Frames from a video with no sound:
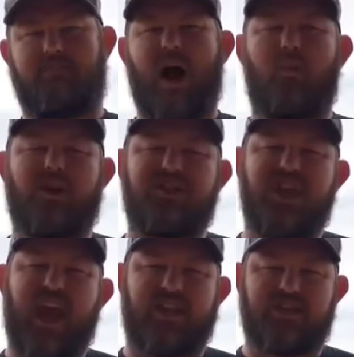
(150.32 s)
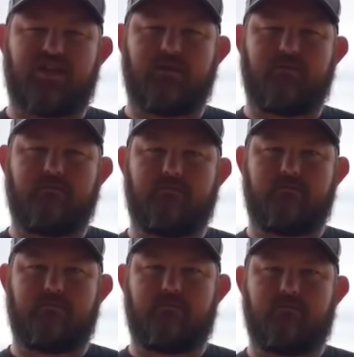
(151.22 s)
But I want it changed.
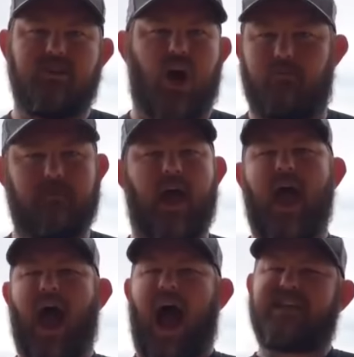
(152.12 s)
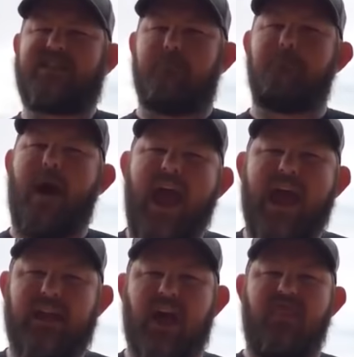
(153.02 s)
No, I
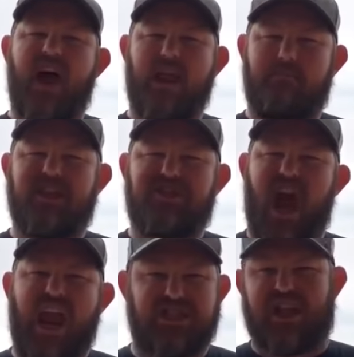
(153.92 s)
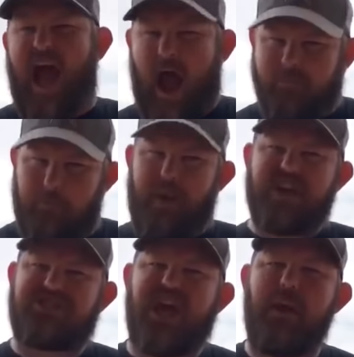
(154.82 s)
demand that it be changed. I'm the
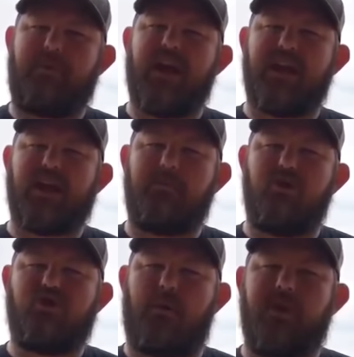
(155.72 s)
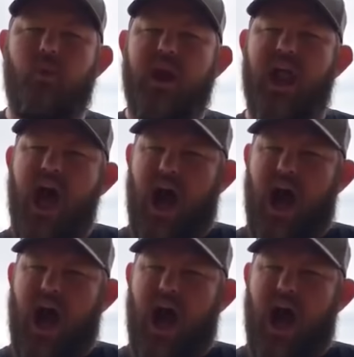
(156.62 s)
best champion in WWN.